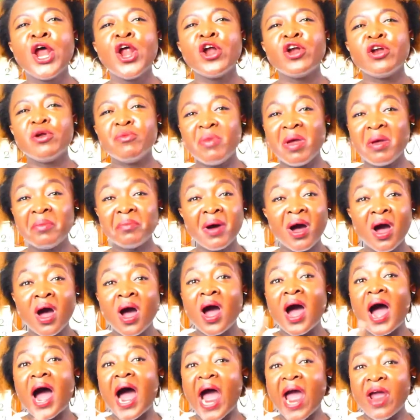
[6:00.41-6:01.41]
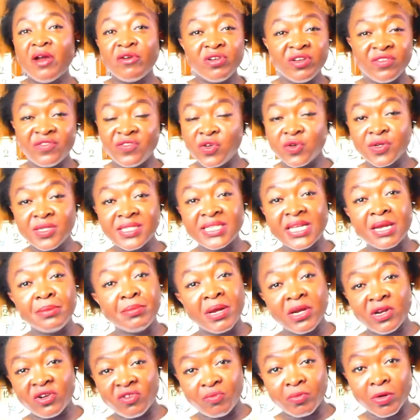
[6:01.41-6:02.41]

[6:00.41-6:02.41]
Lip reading: Remember, I review statement of